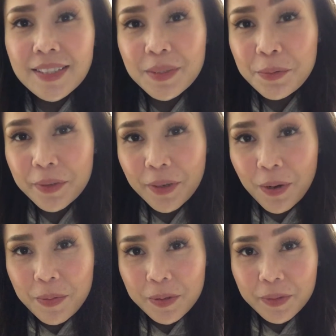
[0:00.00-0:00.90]
So we're
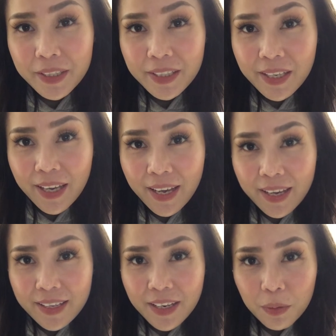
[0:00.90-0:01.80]
home already,
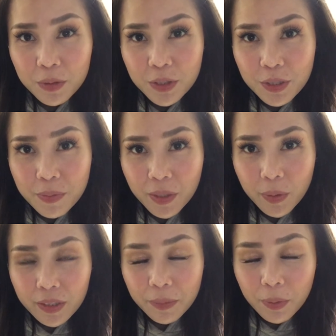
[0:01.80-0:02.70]
and I will just be
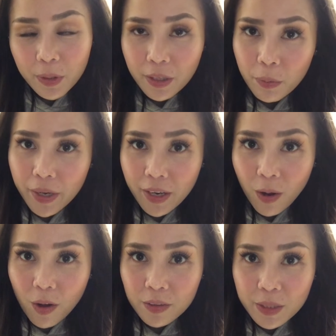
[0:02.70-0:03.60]
quickly putting away
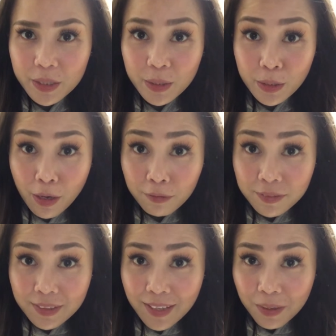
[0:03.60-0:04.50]
all the
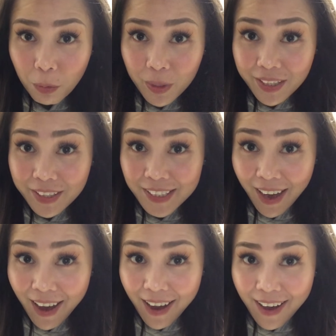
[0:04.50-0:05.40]
stuff that we
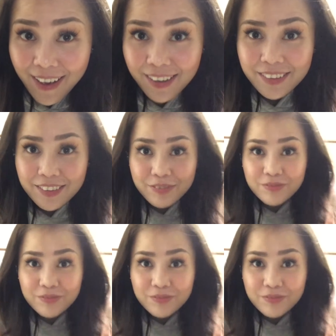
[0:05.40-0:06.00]
got.